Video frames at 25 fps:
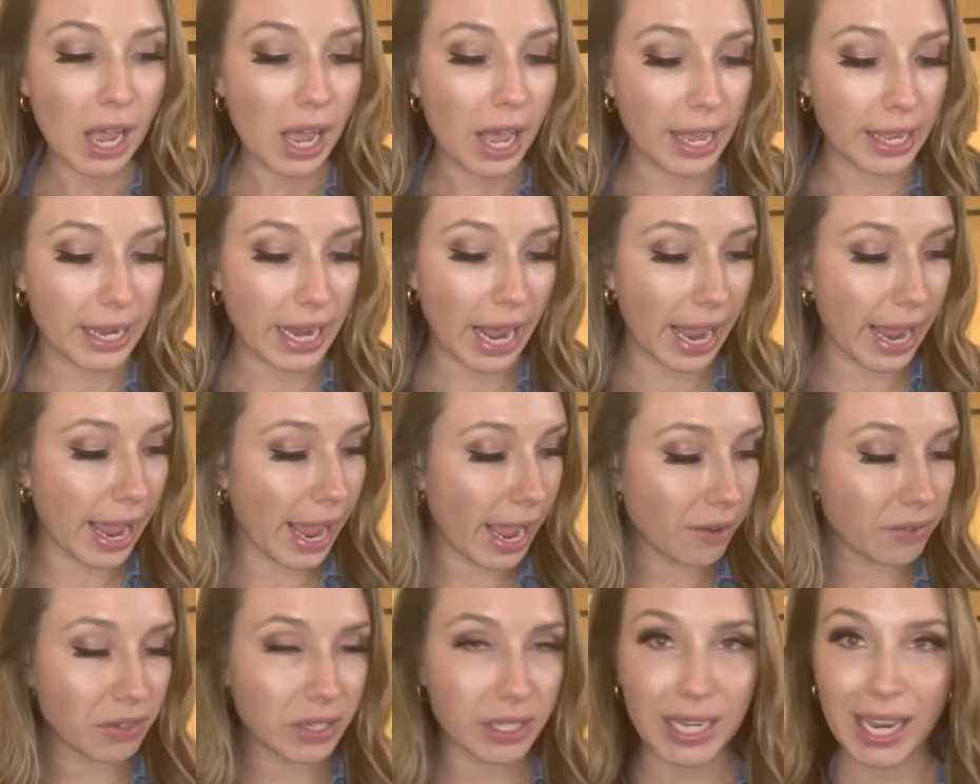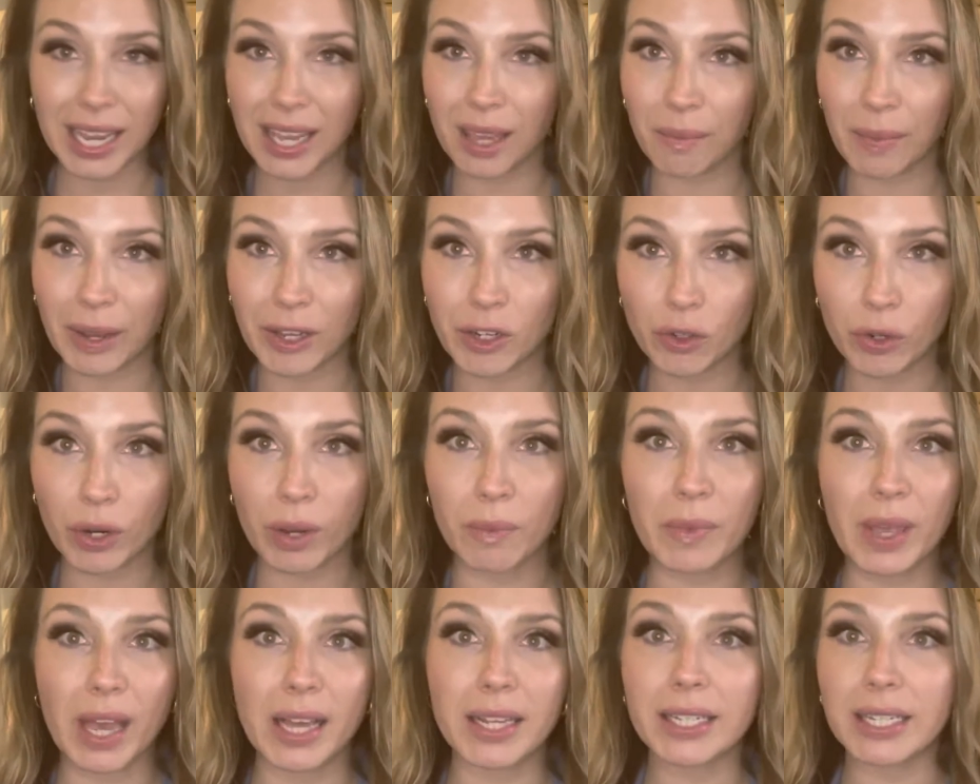And I haven't taken my
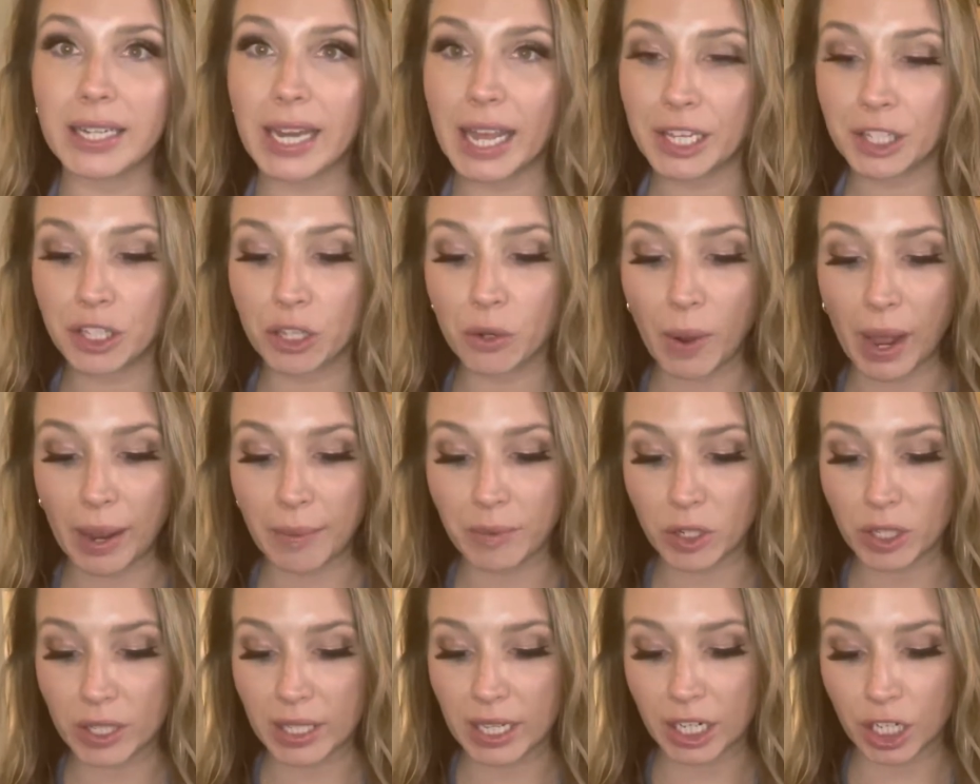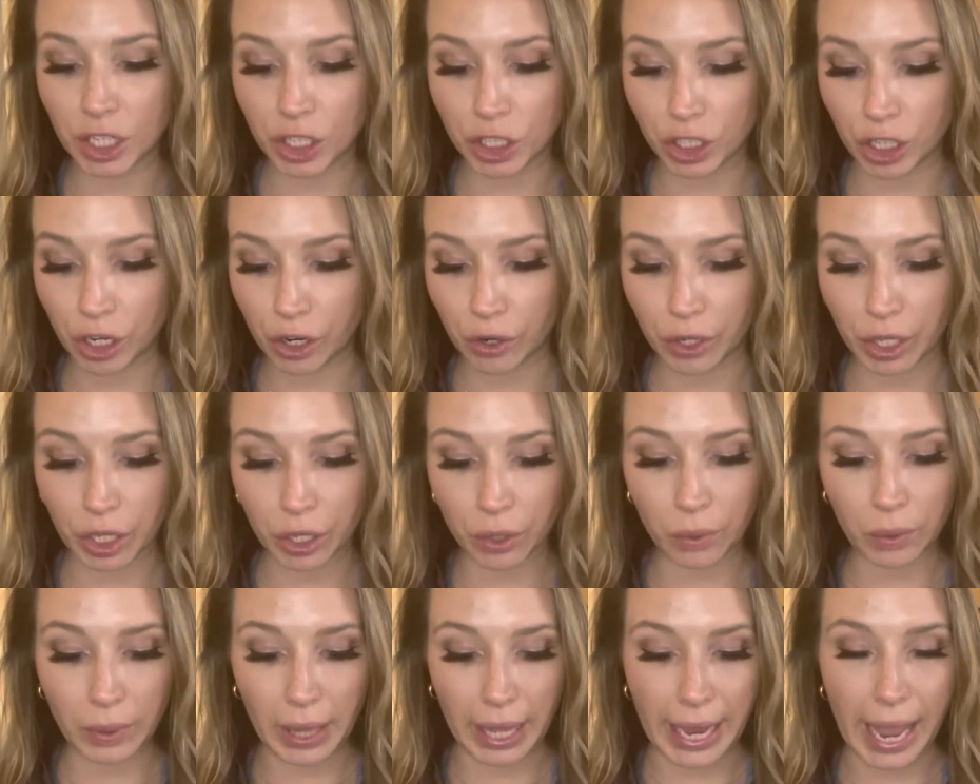trim yet today, so I'm just gonna show
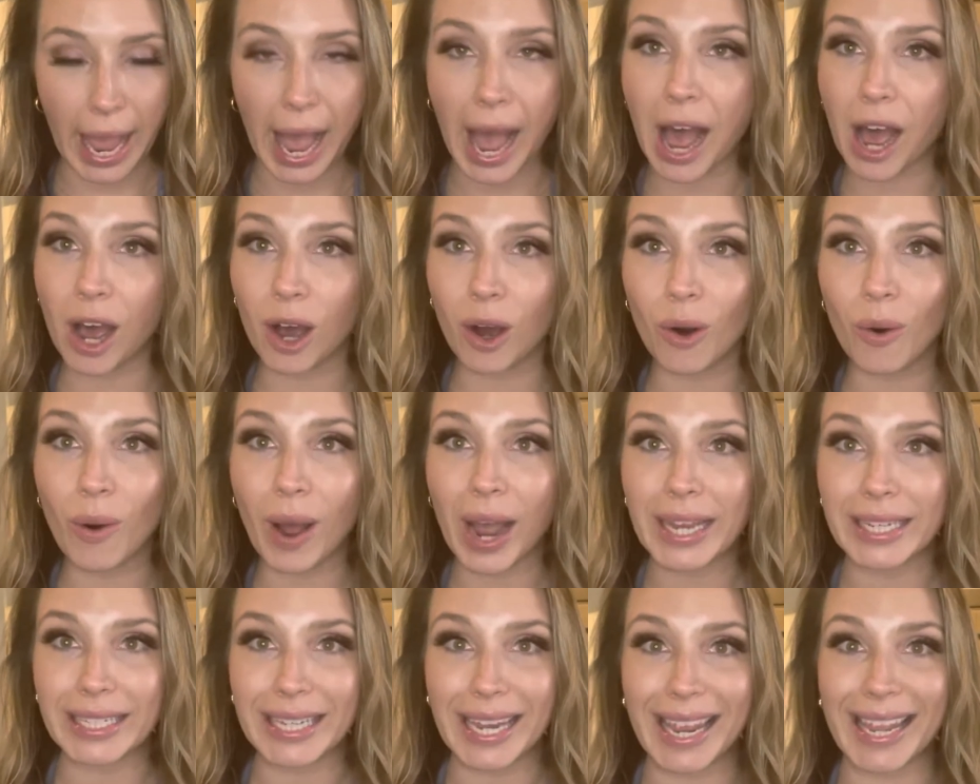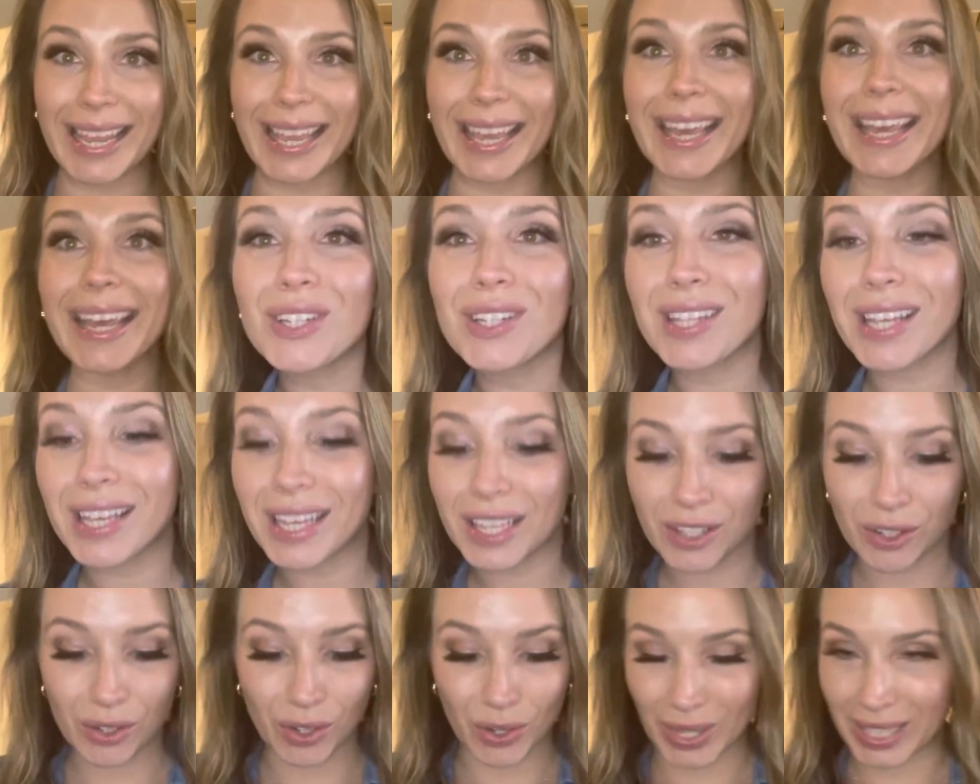you like how I take it. It's
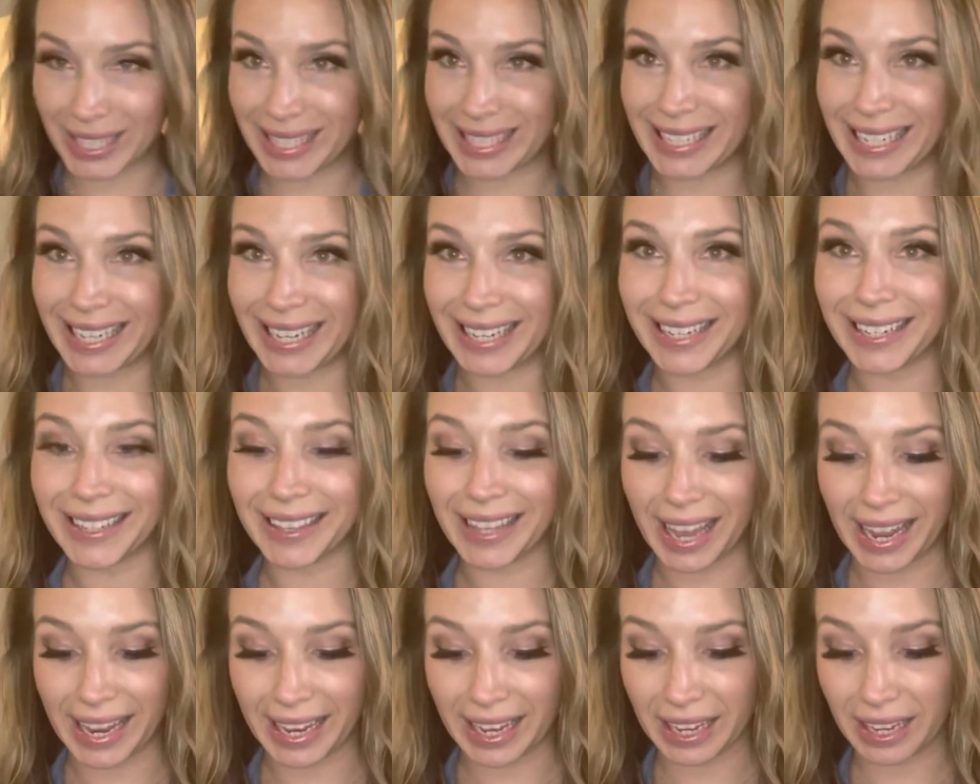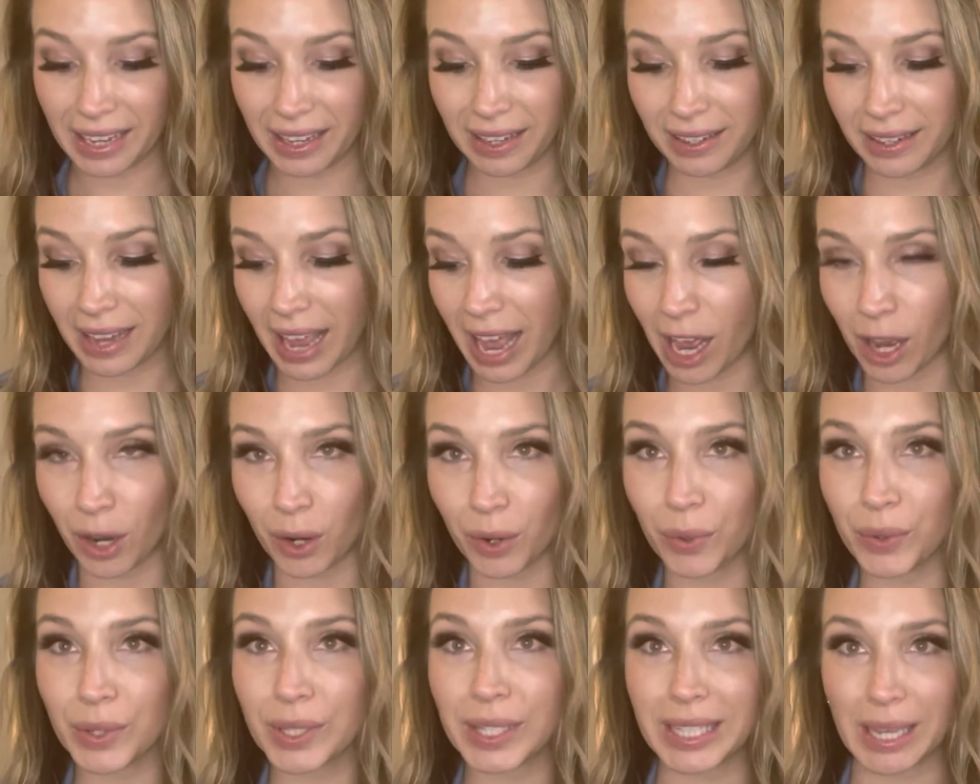like so you can see like
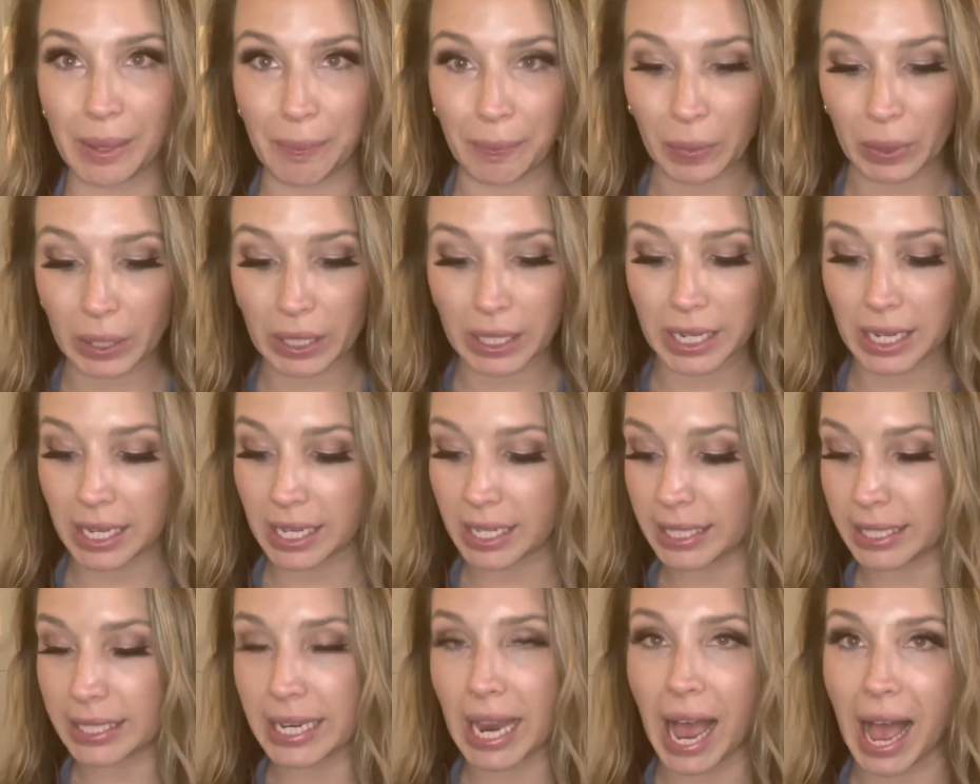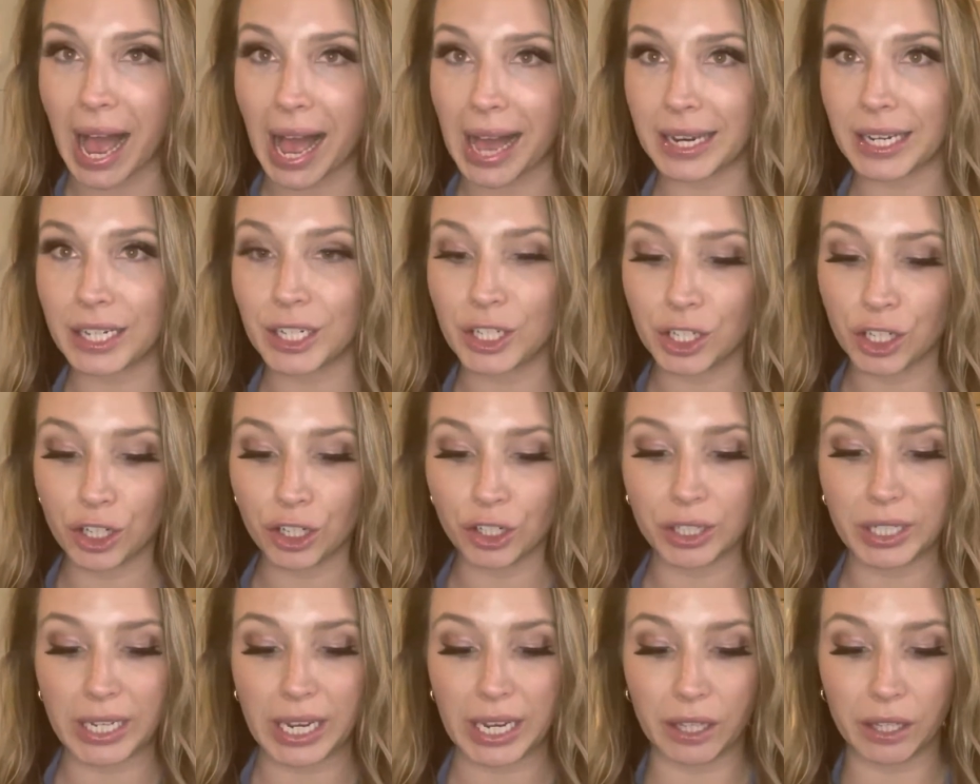how simple it is to add into
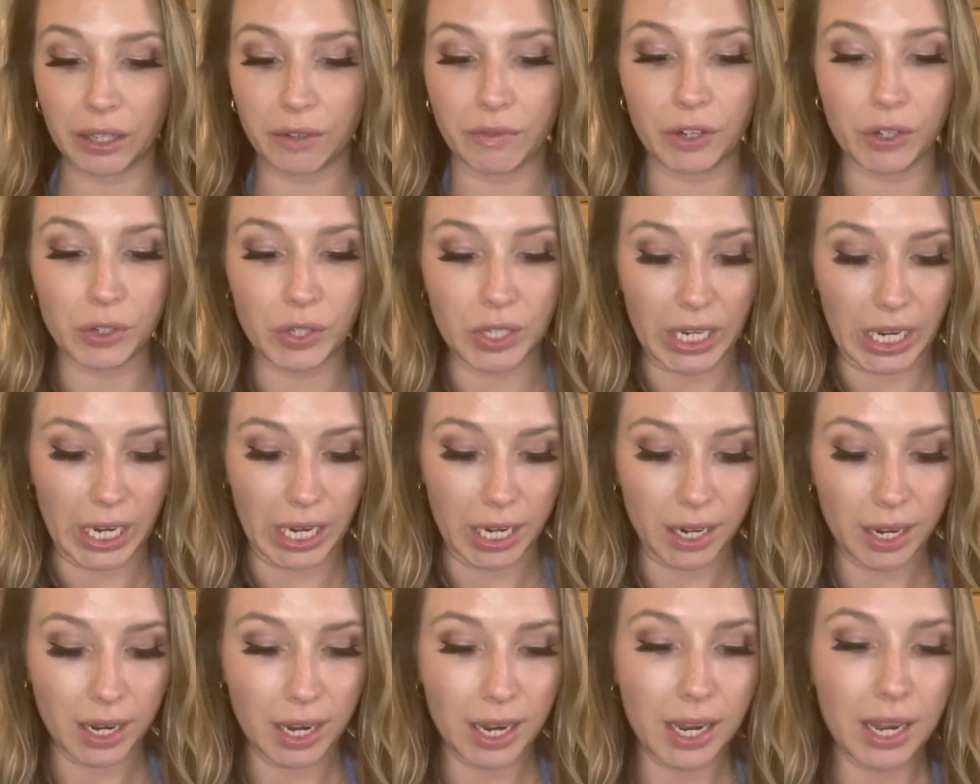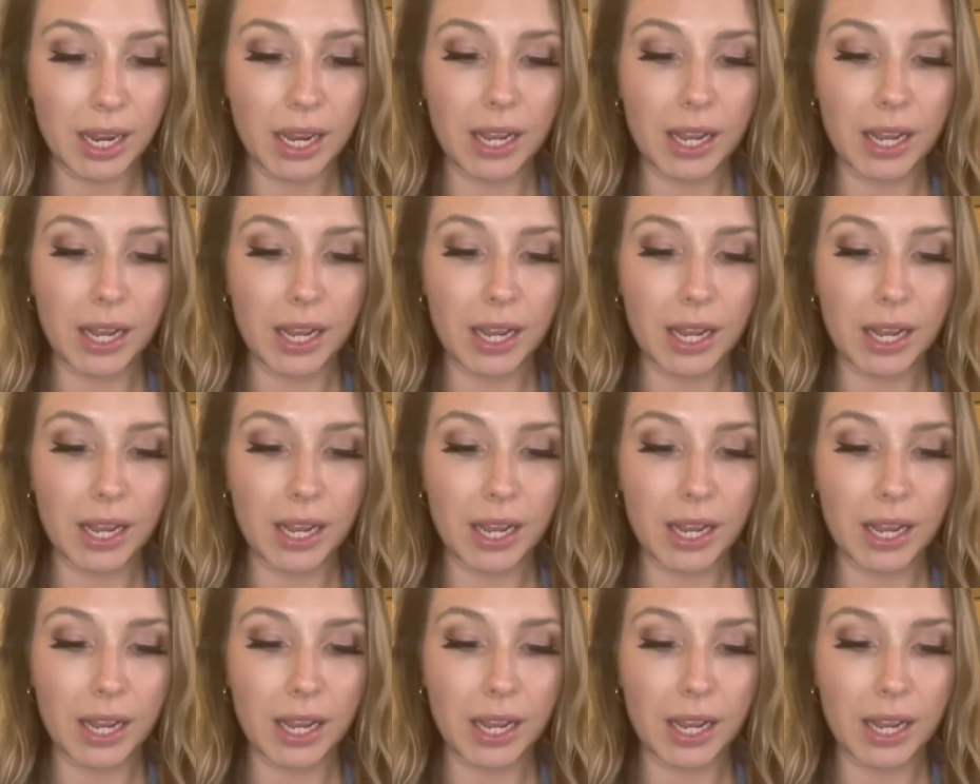your daily routine.